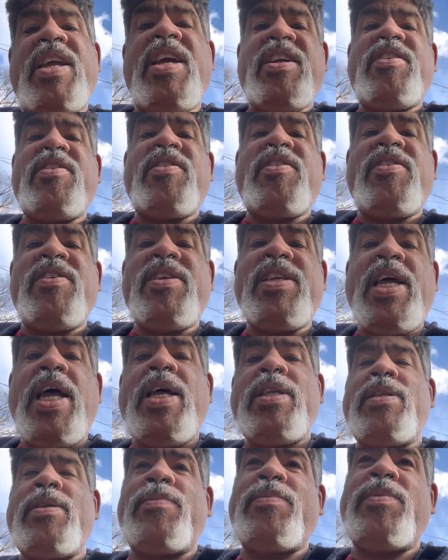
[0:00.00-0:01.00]
it turns
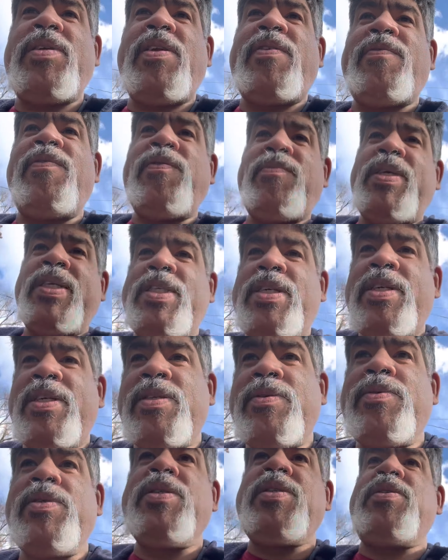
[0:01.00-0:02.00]
out some of the information
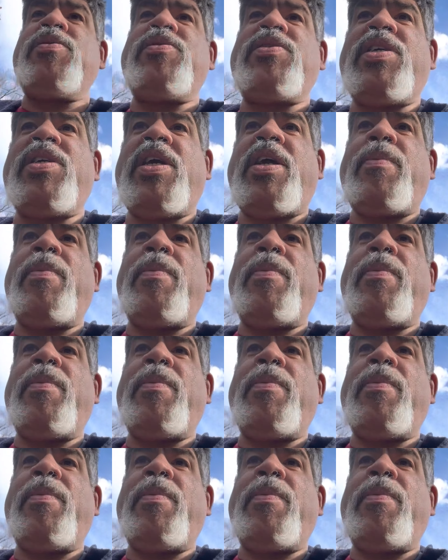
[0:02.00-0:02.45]
he was using